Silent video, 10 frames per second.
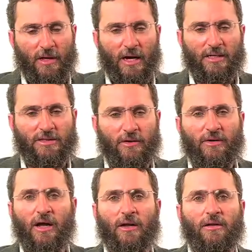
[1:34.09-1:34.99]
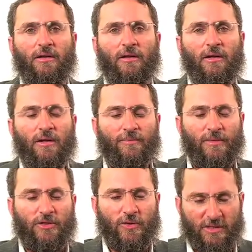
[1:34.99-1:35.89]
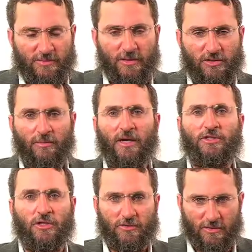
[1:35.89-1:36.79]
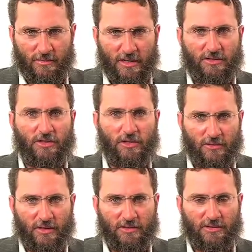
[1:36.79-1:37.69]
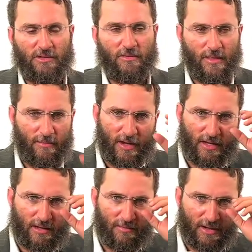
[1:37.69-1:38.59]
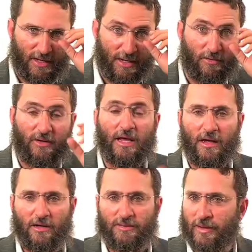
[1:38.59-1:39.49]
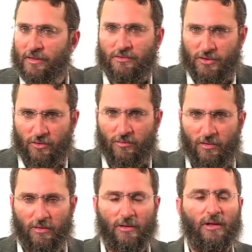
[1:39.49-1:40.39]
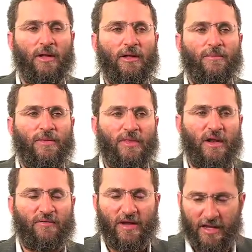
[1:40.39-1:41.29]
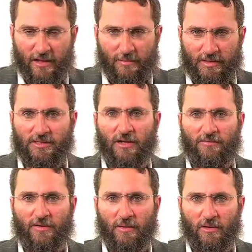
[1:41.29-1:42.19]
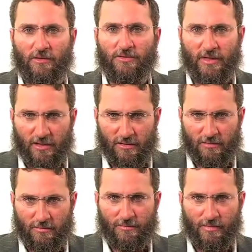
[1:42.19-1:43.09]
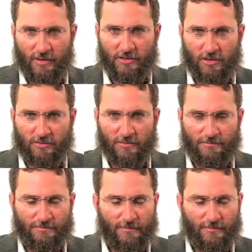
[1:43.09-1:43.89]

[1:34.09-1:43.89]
I dare not transmit to my children my insecurities, my, my inner chaos, my inner turmoil, that if I heal myself, I will also heal my children.